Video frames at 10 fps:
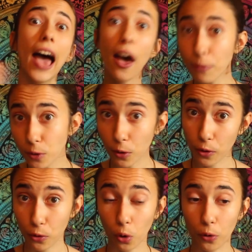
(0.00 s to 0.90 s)
after
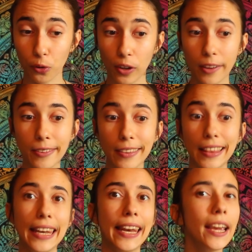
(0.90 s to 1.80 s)
the solstice,
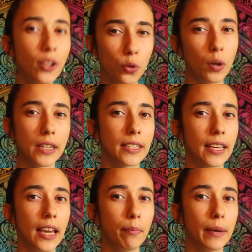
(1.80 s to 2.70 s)
the night once
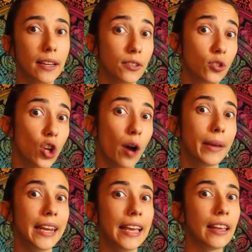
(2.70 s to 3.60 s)
again begins
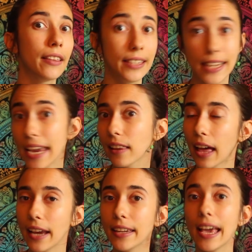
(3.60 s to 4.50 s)
dominating the
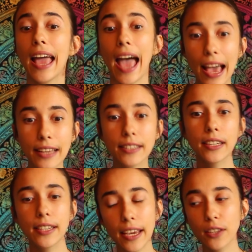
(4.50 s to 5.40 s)
daylight as
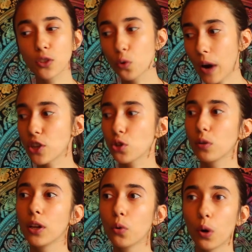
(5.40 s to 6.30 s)
the days
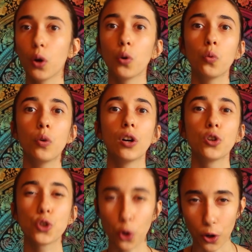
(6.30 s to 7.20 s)
gradually grow
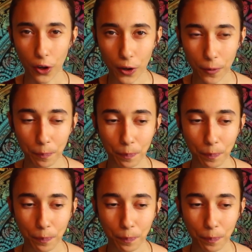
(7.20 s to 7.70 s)
shorter.